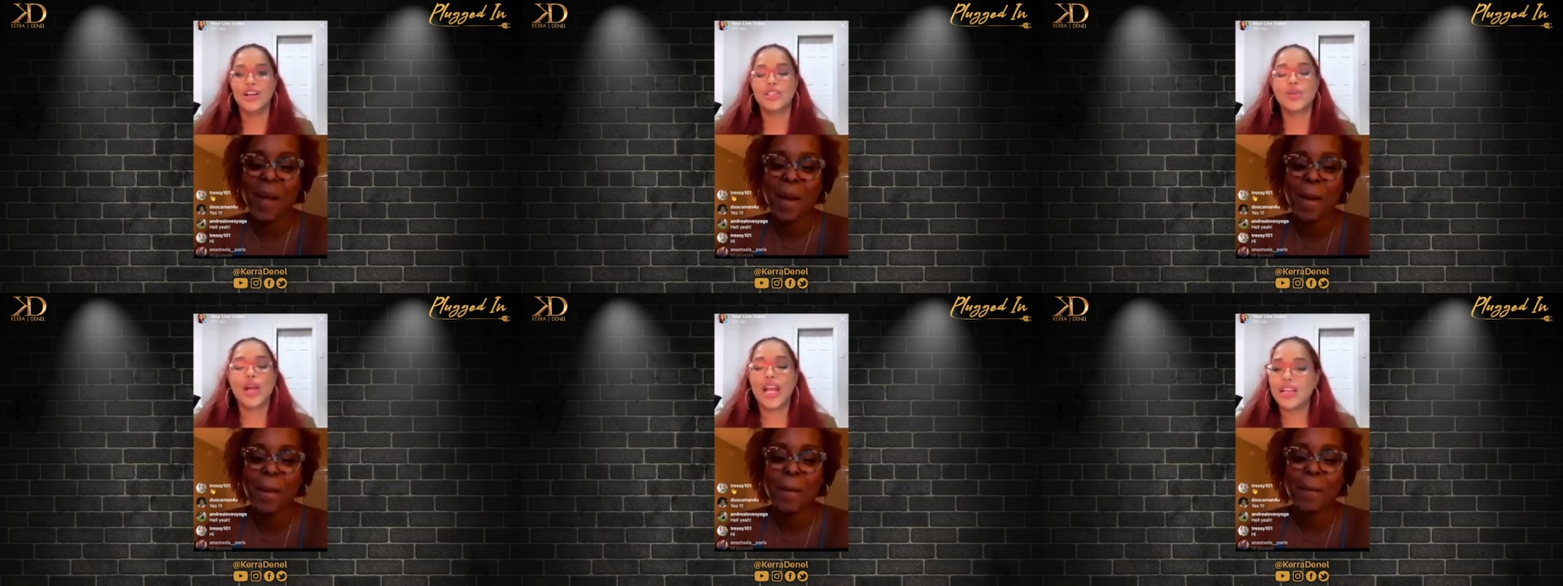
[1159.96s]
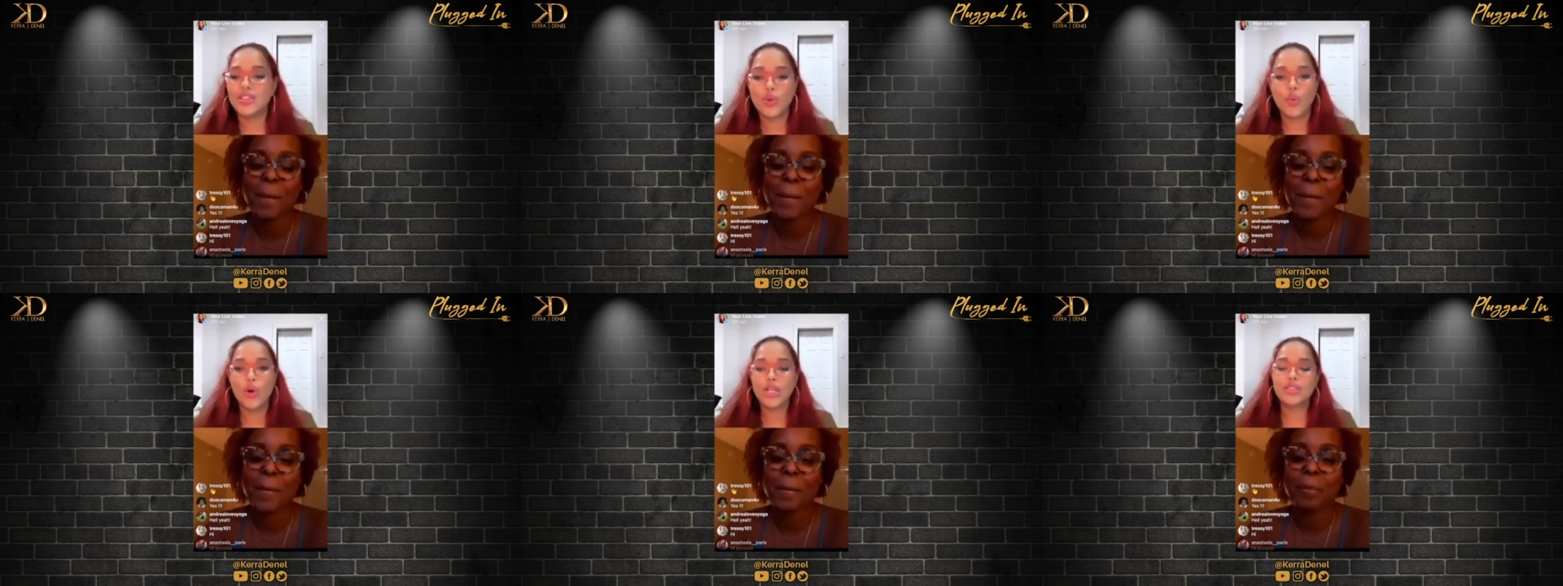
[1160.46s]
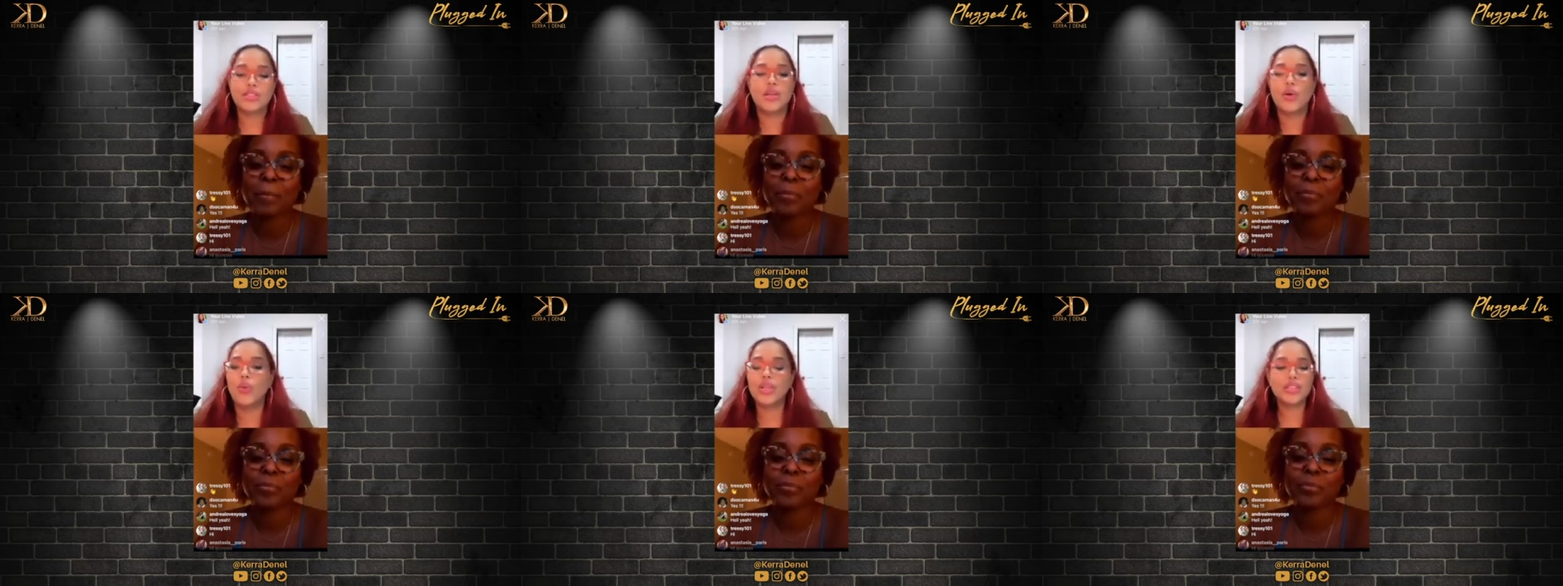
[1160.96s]
Speaker 1: so, and what's
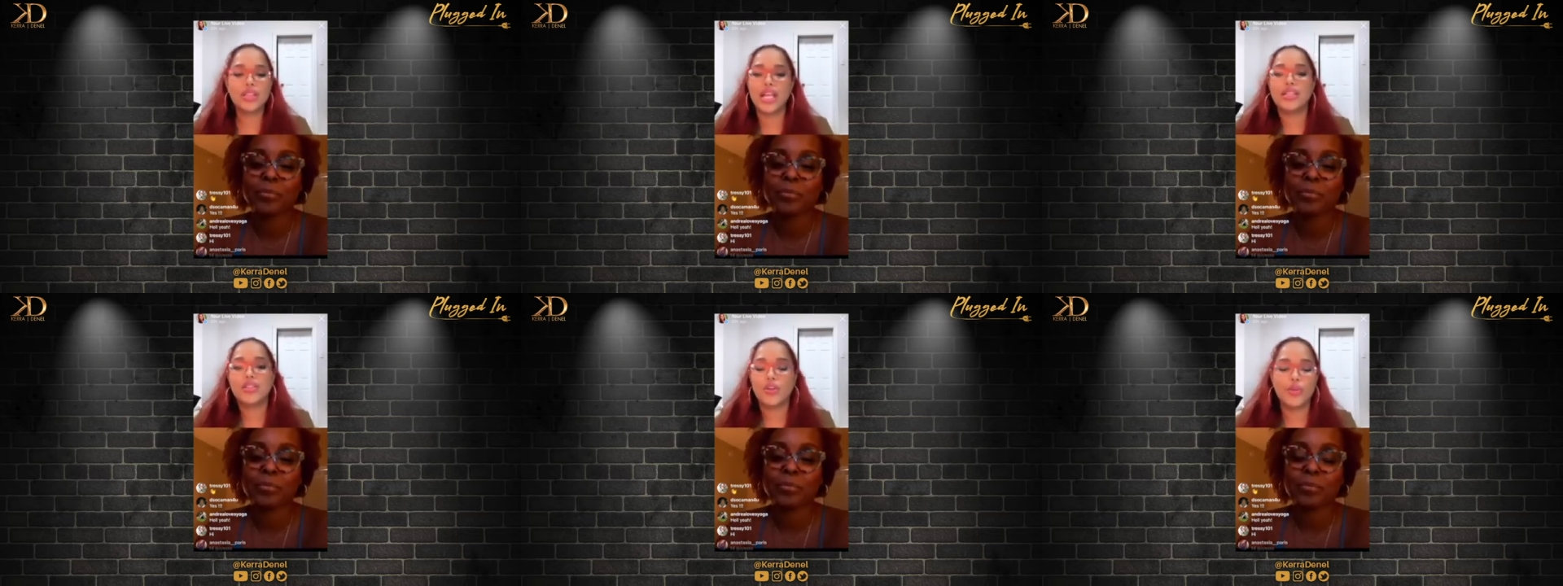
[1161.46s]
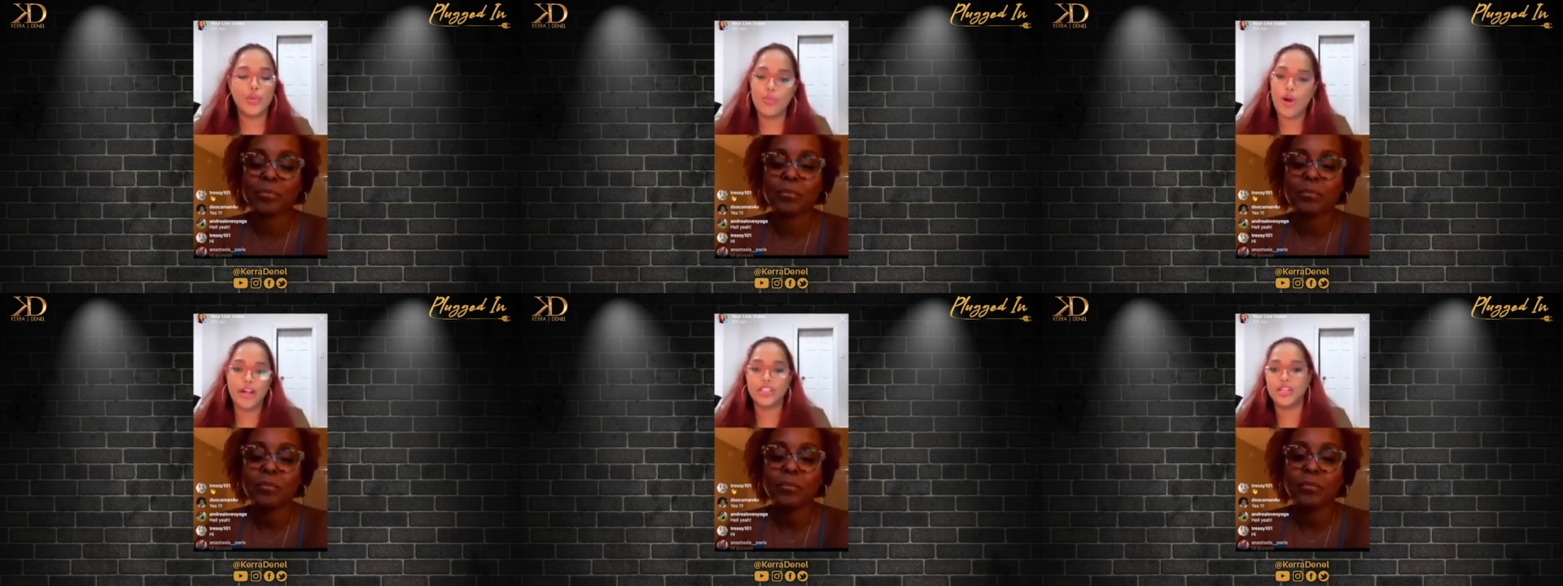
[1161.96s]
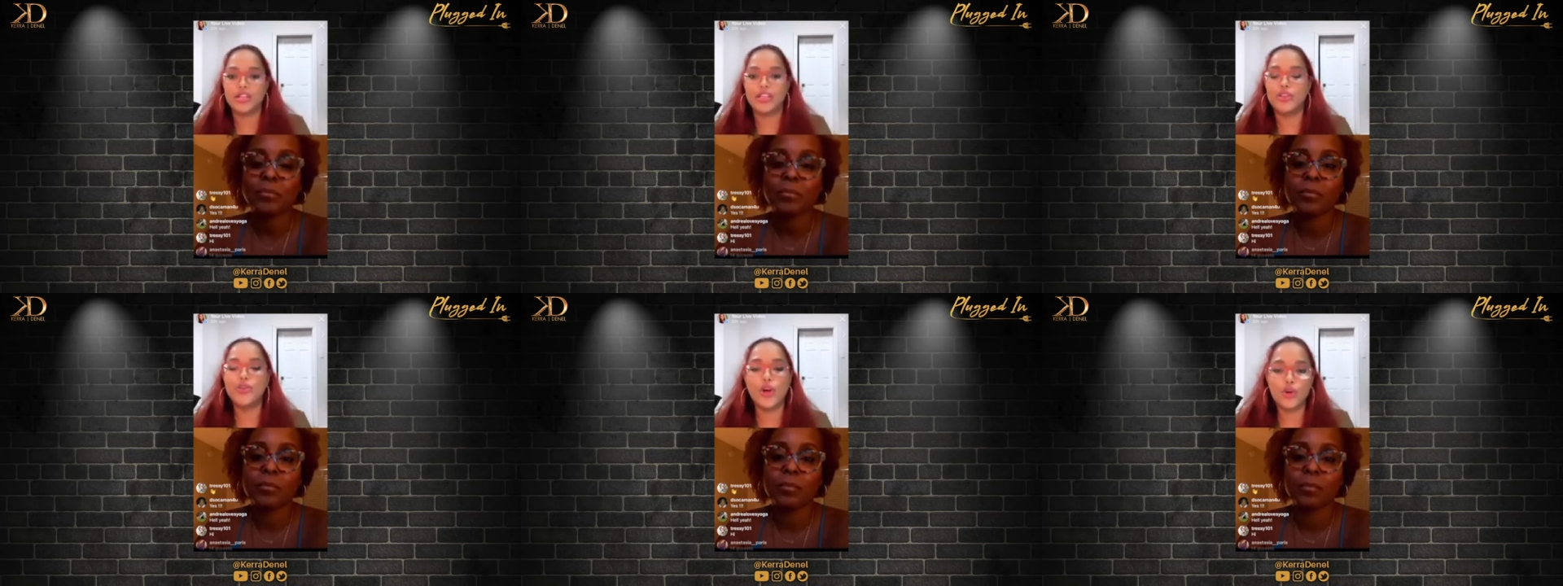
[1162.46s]
what's the next Caribbean project?
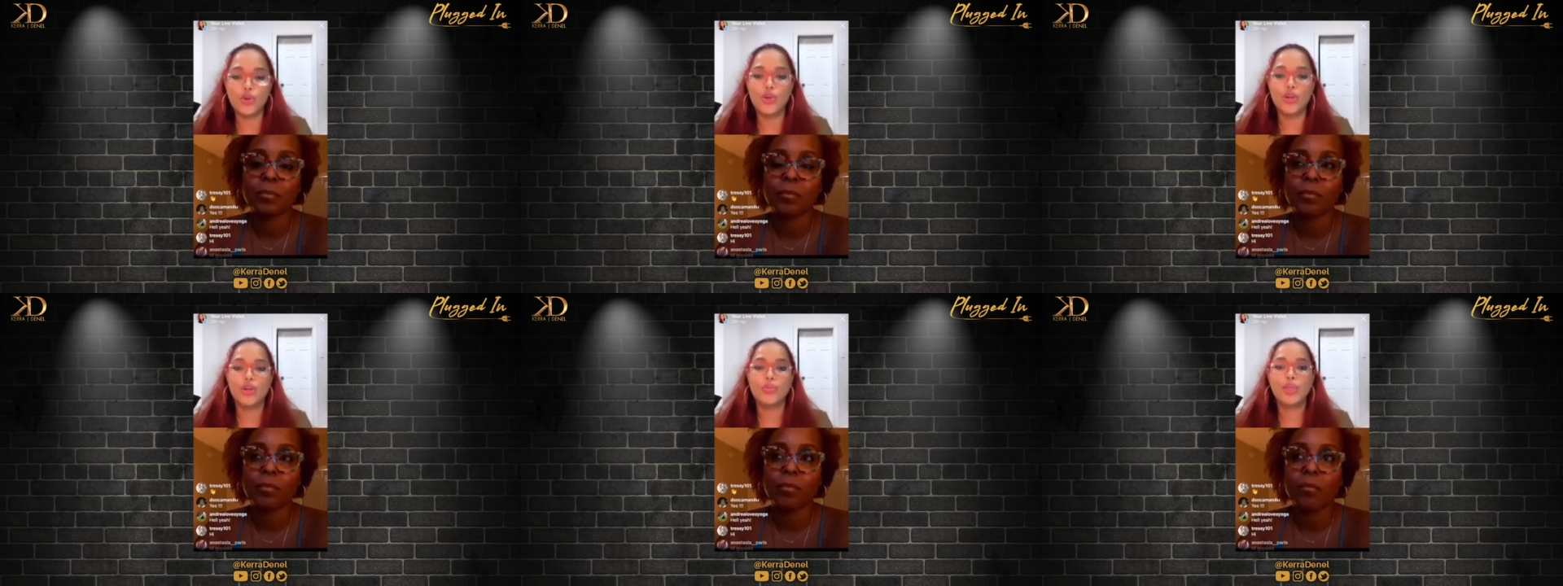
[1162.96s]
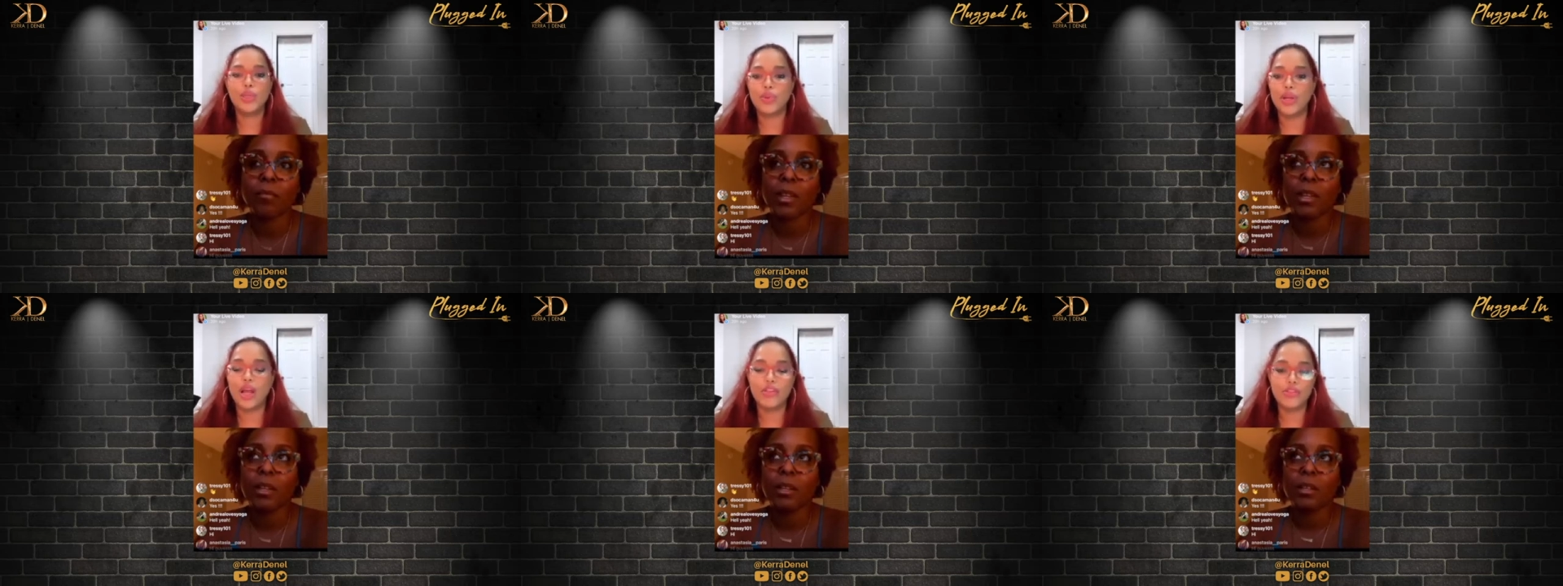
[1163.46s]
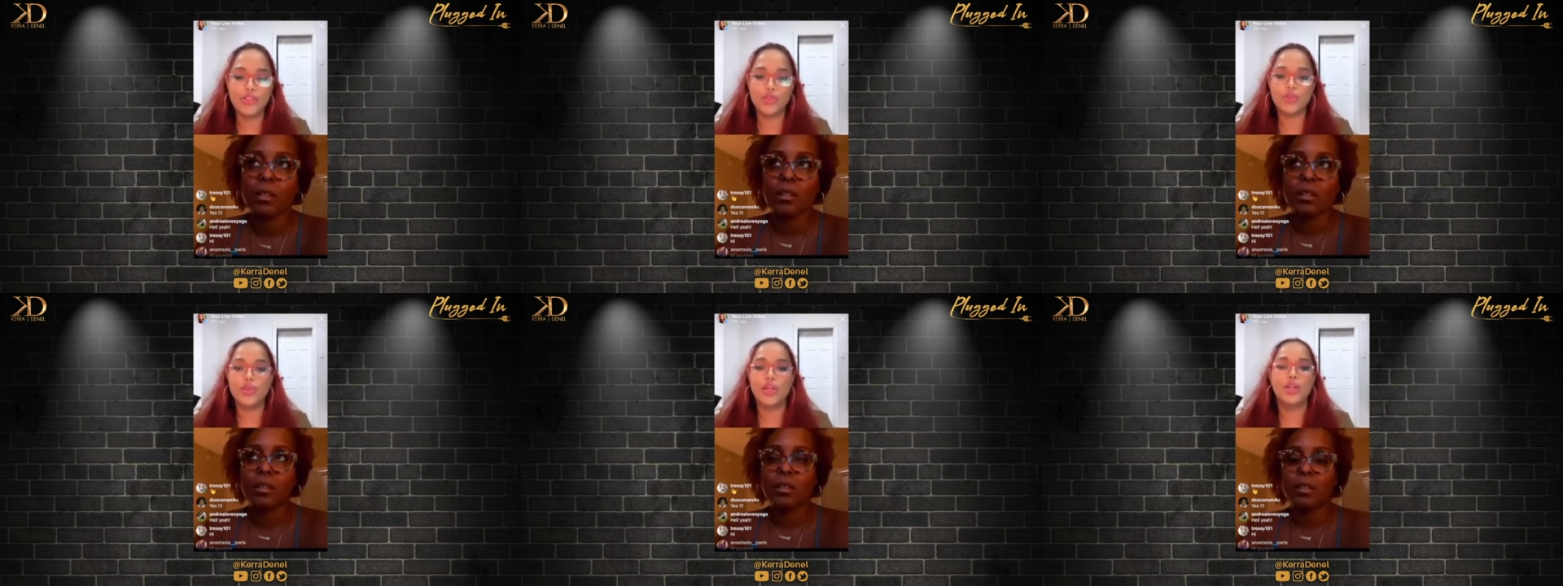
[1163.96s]
You know, people love
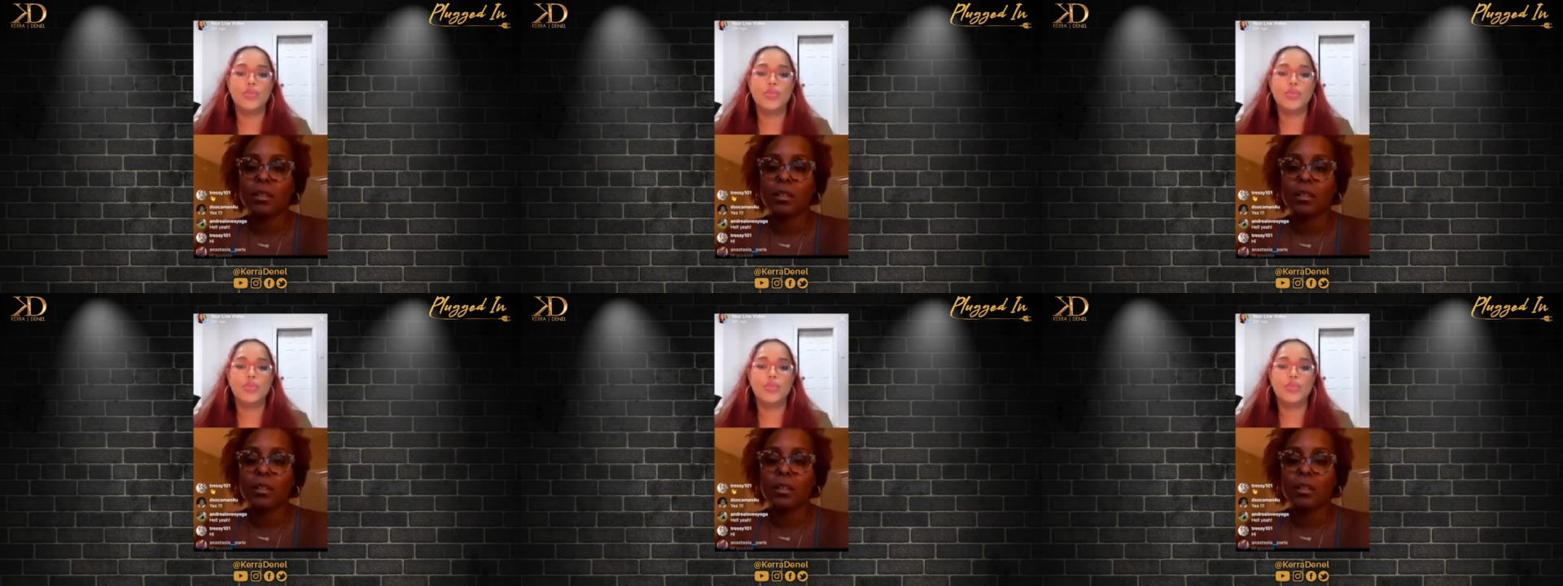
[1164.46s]
you.